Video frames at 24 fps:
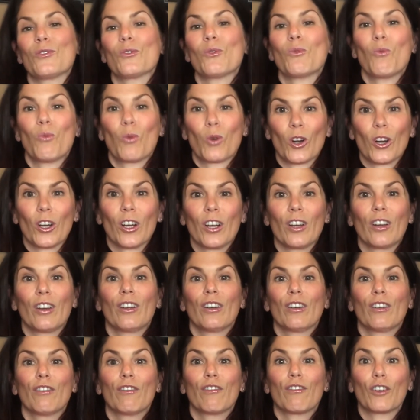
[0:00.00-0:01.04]
to work
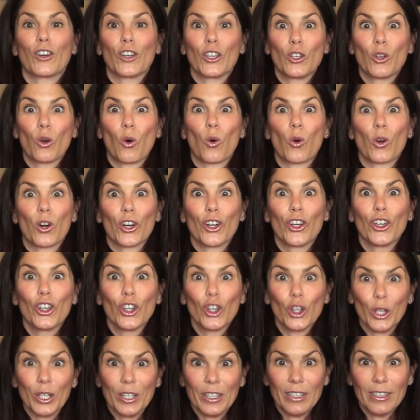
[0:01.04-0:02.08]
for your
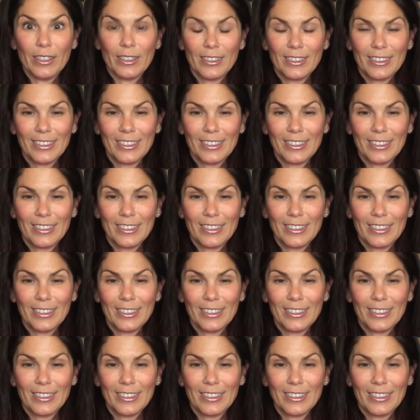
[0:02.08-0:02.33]
good.